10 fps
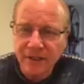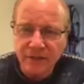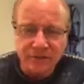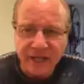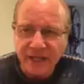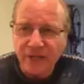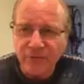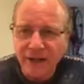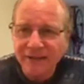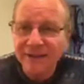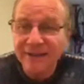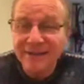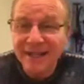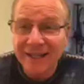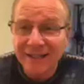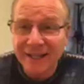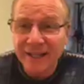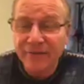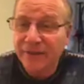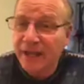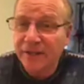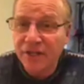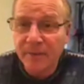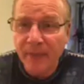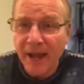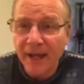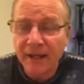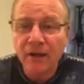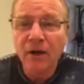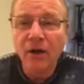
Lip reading: It'll take you right to the ticket link for the NJ Pack.